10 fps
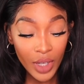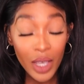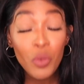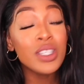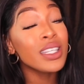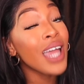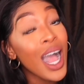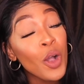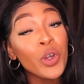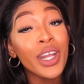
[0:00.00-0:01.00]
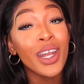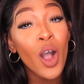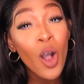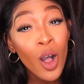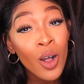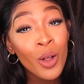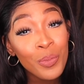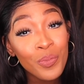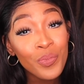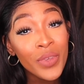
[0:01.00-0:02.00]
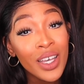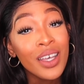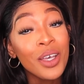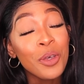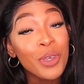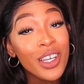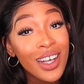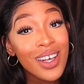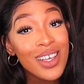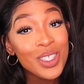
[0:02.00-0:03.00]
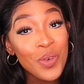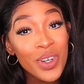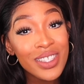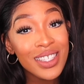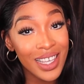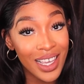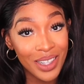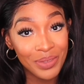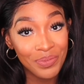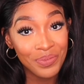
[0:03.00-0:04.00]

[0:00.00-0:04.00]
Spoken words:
it wasn't awkward at all, because once again,